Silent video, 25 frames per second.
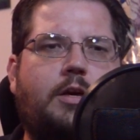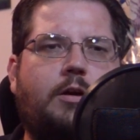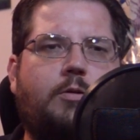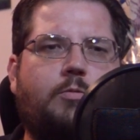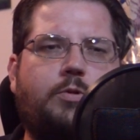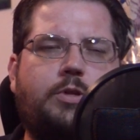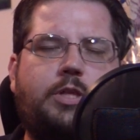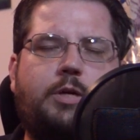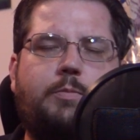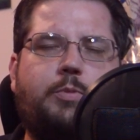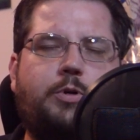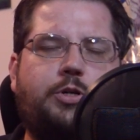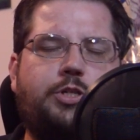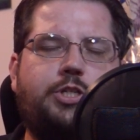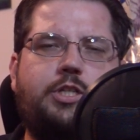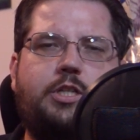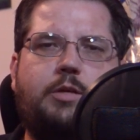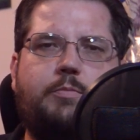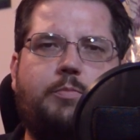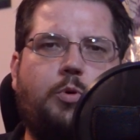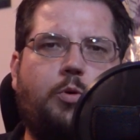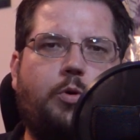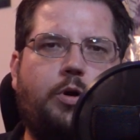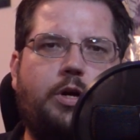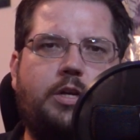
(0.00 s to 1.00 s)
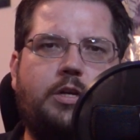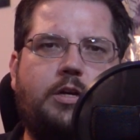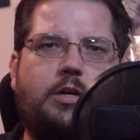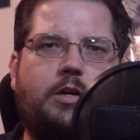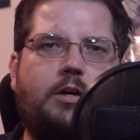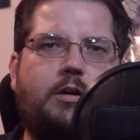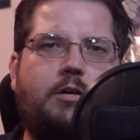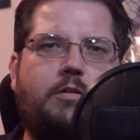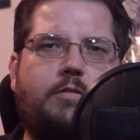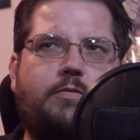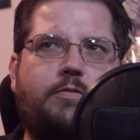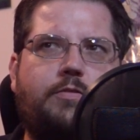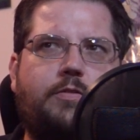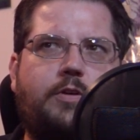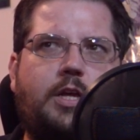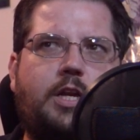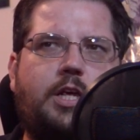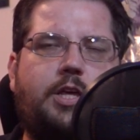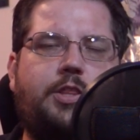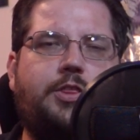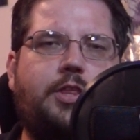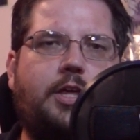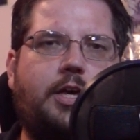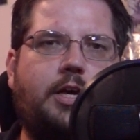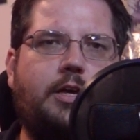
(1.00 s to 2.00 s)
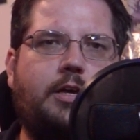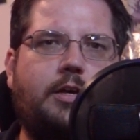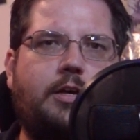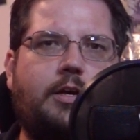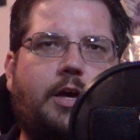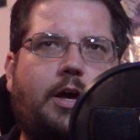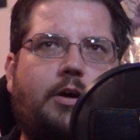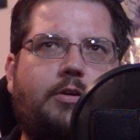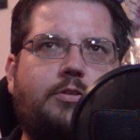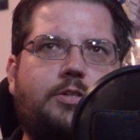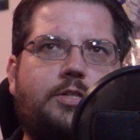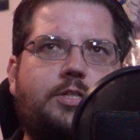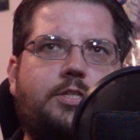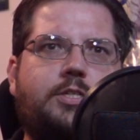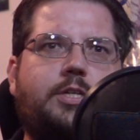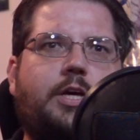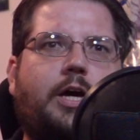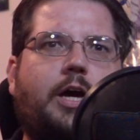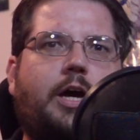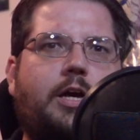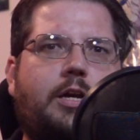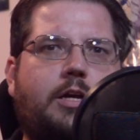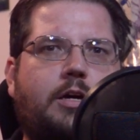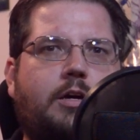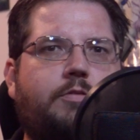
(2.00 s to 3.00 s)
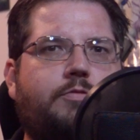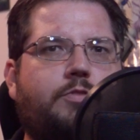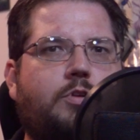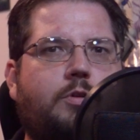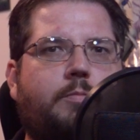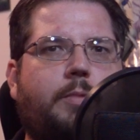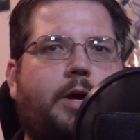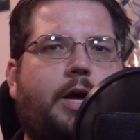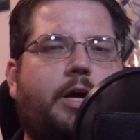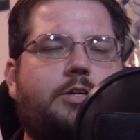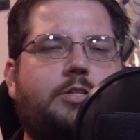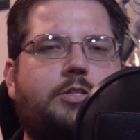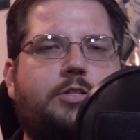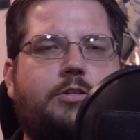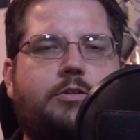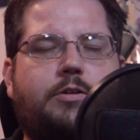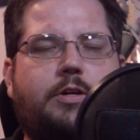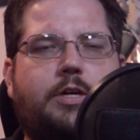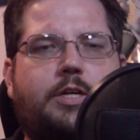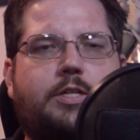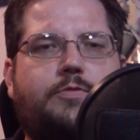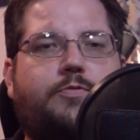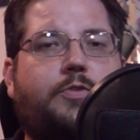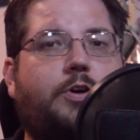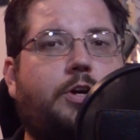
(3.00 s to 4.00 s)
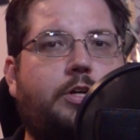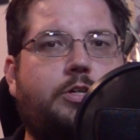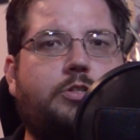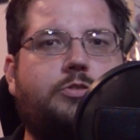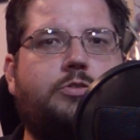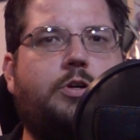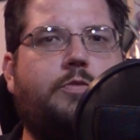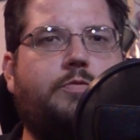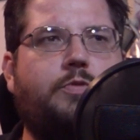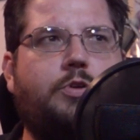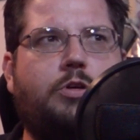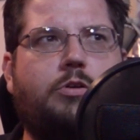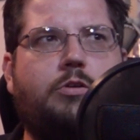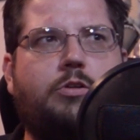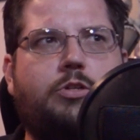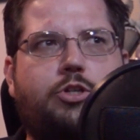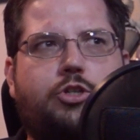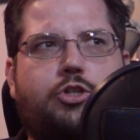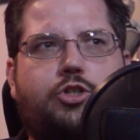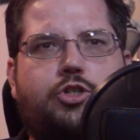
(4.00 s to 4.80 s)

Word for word: really pushing the point of anything outside of your master is very trivial and you